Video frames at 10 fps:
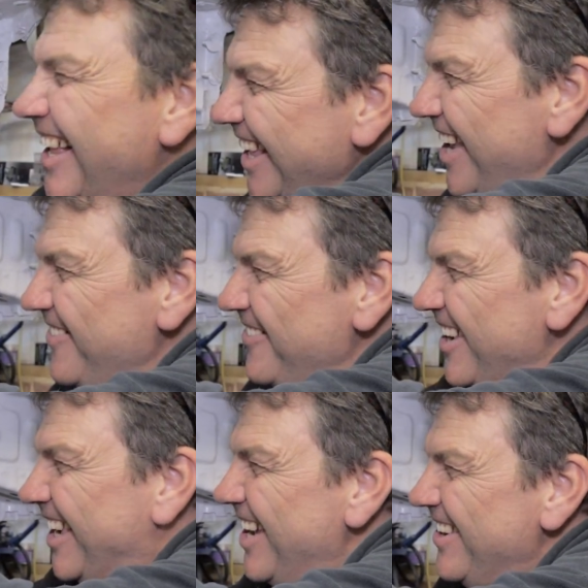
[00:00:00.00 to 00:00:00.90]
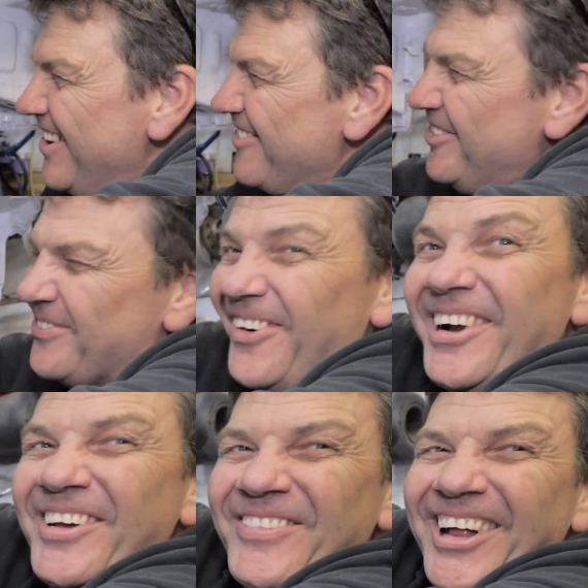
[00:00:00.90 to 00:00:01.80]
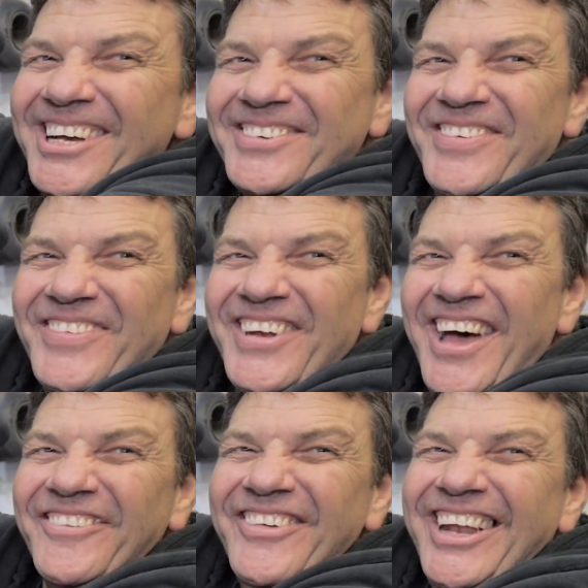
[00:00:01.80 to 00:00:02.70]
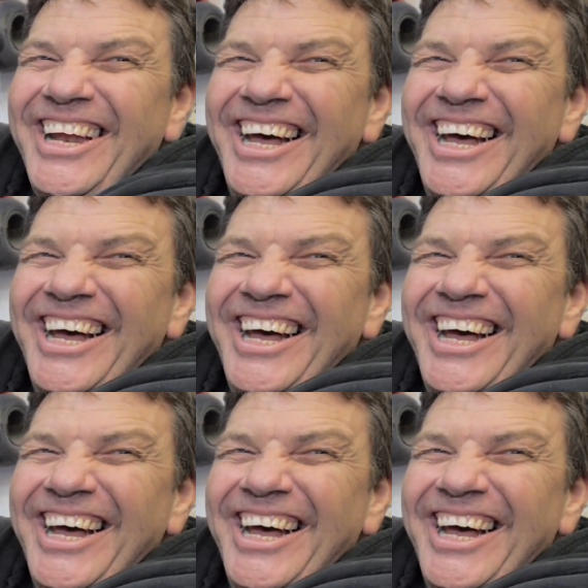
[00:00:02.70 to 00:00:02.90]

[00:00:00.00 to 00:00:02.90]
Yeah, but we keep giving them product placement for nothing.